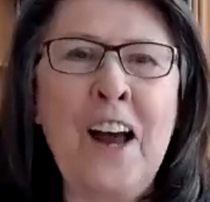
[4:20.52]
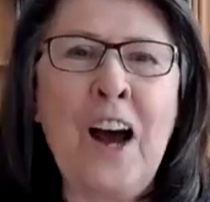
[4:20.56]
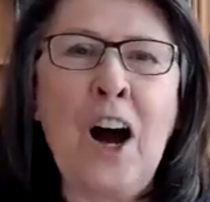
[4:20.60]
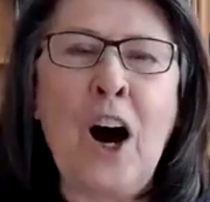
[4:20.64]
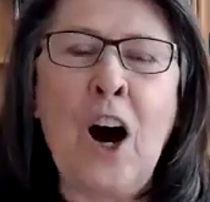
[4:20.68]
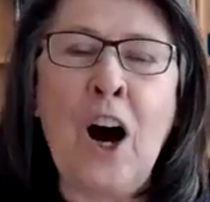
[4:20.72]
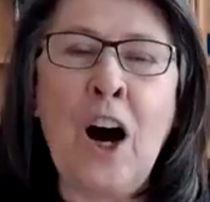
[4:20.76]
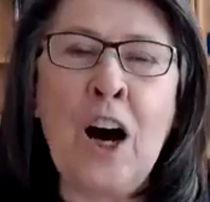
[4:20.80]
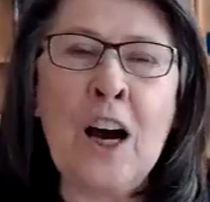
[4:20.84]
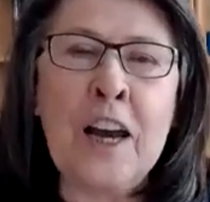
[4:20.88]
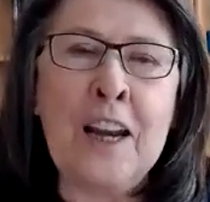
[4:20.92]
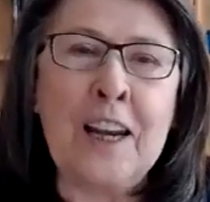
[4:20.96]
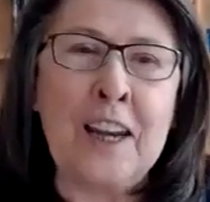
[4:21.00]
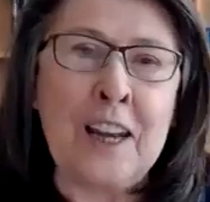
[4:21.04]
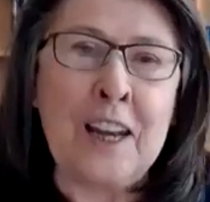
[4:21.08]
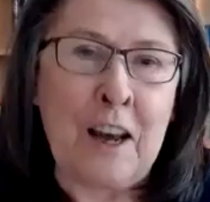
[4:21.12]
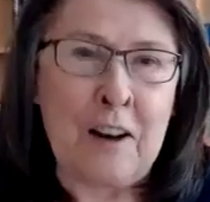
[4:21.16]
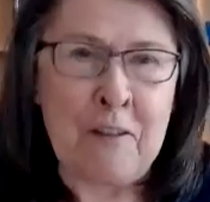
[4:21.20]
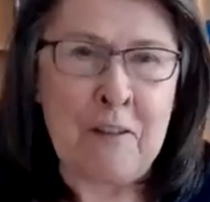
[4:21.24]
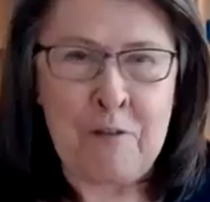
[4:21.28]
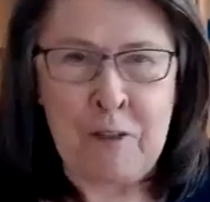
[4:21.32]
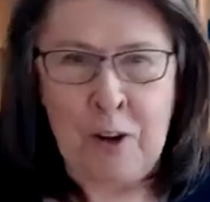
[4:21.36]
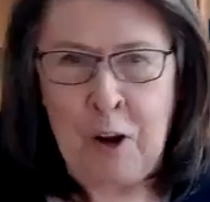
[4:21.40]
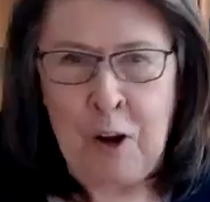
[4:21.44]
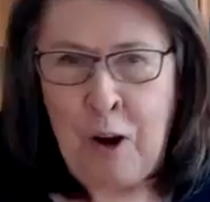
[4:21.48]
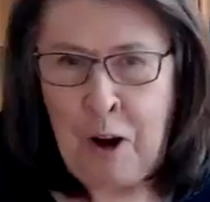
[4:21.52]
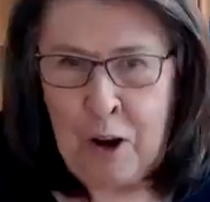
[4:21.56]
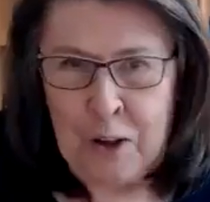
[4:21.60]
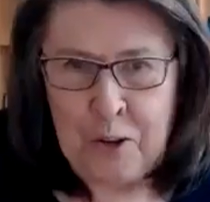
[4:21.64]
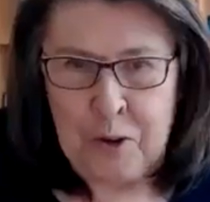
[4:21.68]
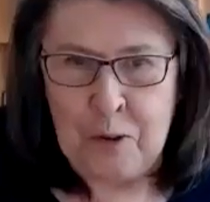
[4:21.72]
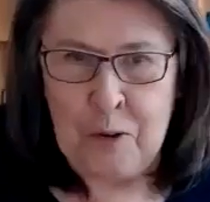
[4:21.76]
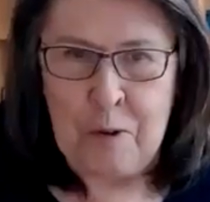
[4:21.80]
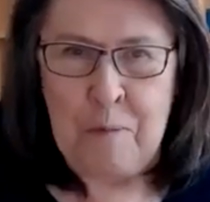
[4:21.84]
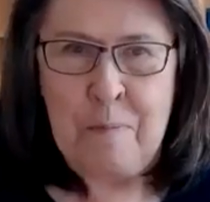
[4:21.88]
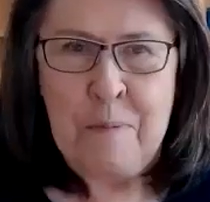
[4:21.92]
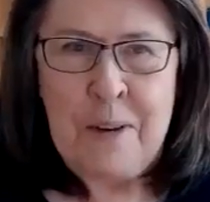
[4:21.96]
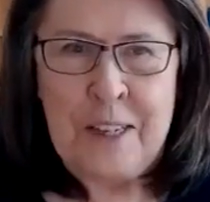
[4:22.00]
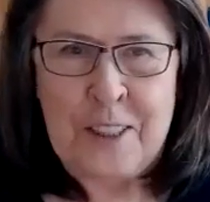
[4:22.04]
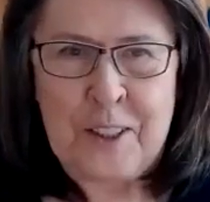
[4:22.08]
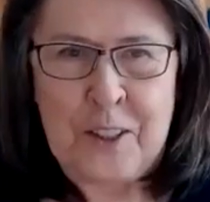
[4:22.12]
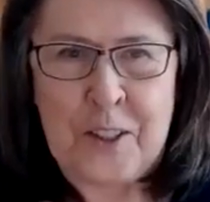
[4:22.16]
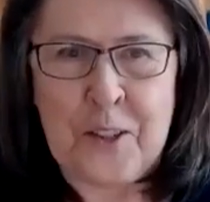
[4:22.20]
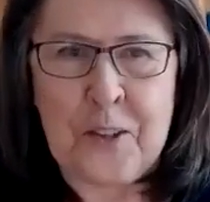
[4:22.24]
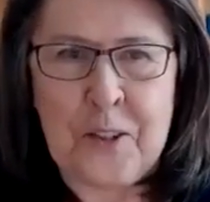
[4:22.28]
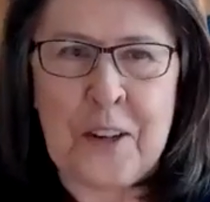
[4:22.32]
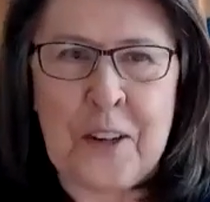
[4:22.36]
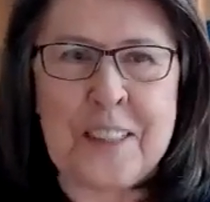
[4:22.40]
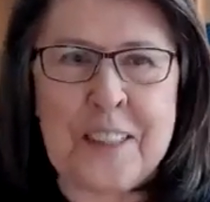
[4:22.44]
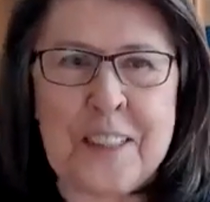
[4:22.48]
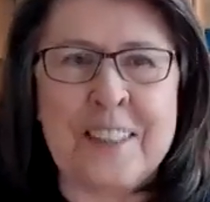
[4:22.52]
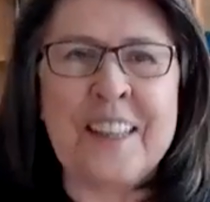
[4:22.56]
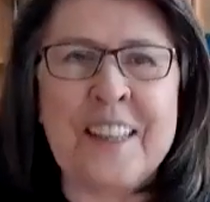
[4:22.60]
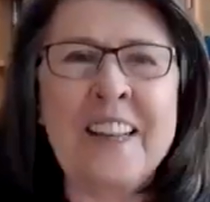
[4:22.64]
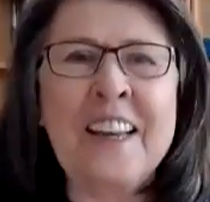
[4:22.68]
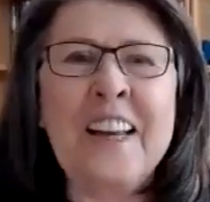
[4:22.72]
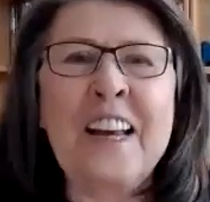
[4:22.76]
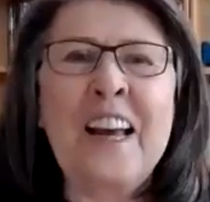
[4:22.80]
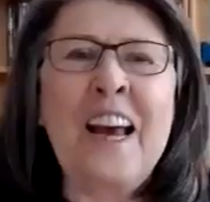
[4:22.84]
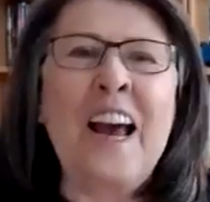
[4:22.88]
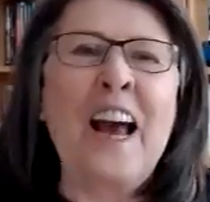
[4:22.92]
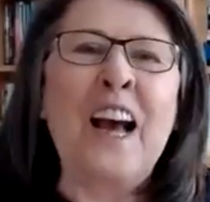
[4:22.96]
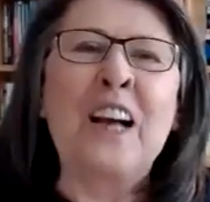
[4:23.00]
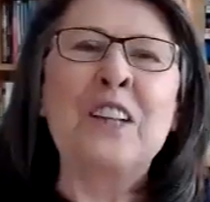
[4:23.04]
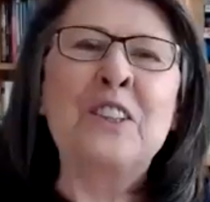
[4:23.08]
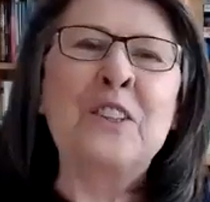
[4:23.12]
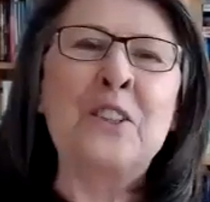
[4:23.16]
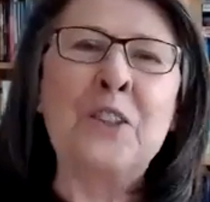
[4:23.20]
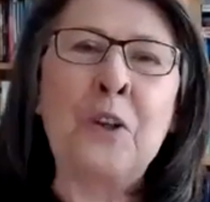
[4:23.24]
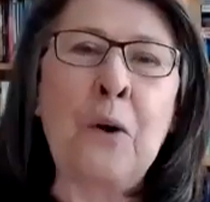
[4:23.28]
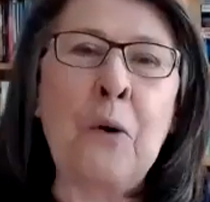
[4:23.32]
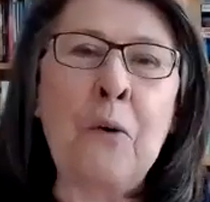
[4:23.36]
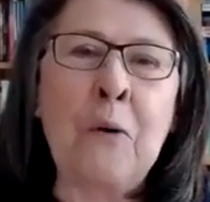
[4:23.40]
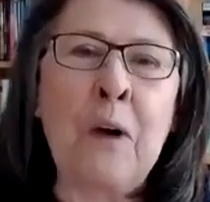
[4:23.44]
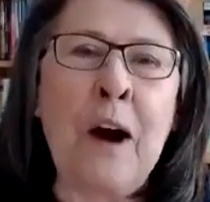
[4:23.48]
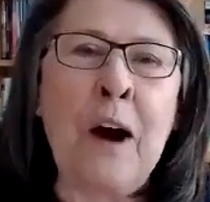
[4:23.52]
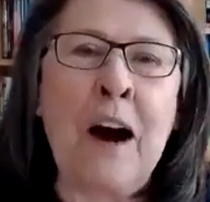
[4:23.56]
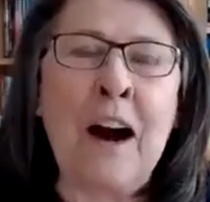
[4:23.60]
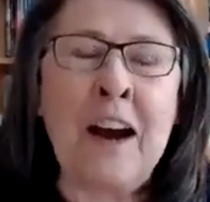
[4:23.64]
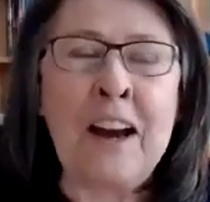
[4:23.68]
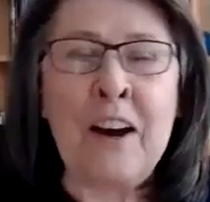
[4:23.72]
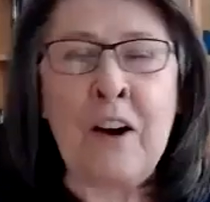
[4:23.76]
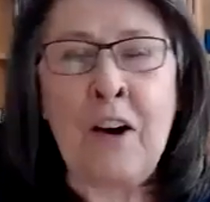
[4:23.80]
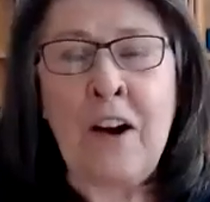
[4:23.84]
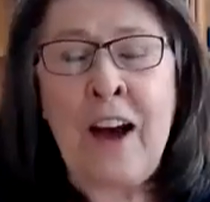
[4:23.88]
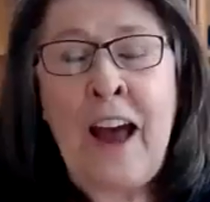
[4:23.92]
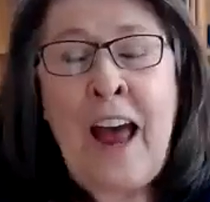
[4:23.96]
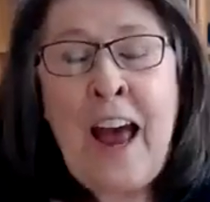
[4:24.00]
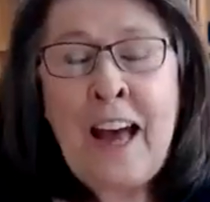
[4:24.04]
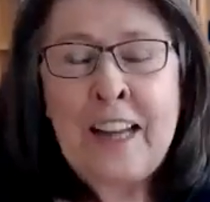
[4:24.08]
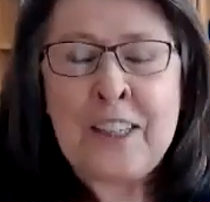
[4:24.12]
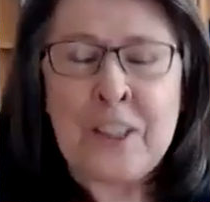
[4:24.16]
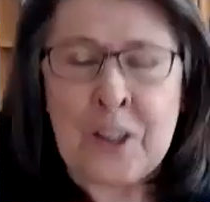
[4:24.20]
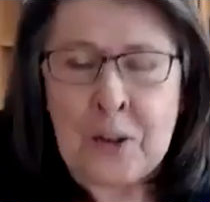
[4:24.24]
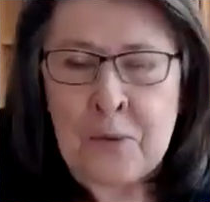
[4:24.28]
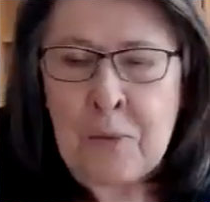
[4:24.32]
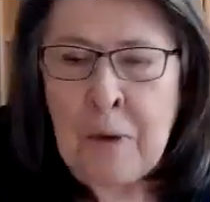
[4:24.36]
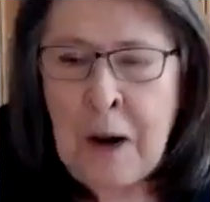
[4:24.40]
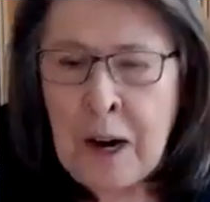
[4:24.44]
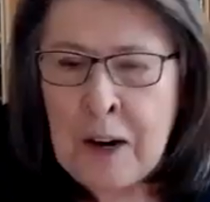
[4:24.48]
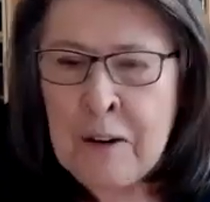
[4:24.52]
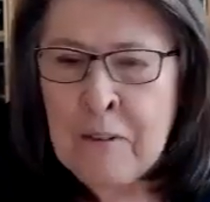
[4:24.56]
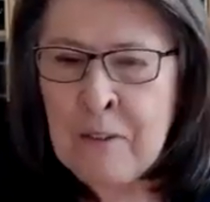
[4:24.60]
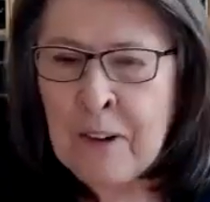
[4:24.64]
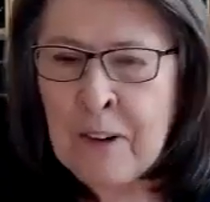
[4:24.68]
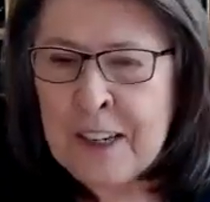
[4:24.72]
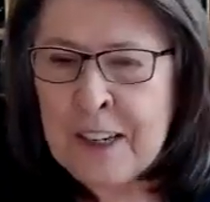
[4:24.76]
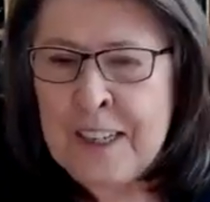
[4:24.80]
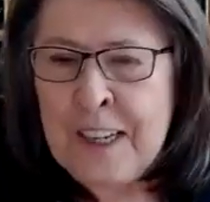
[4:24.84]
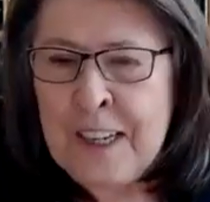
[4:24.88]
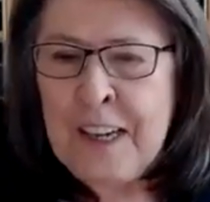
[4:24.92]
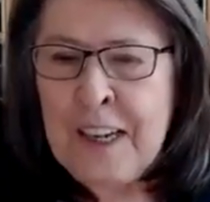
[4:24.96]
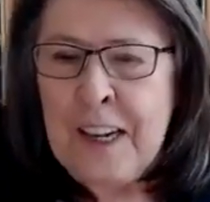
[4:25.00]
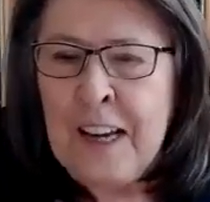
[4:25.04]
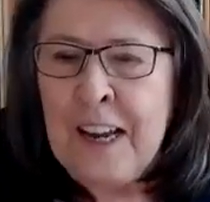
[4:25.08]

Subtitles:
I love locked room mysteries, and so I had to write one.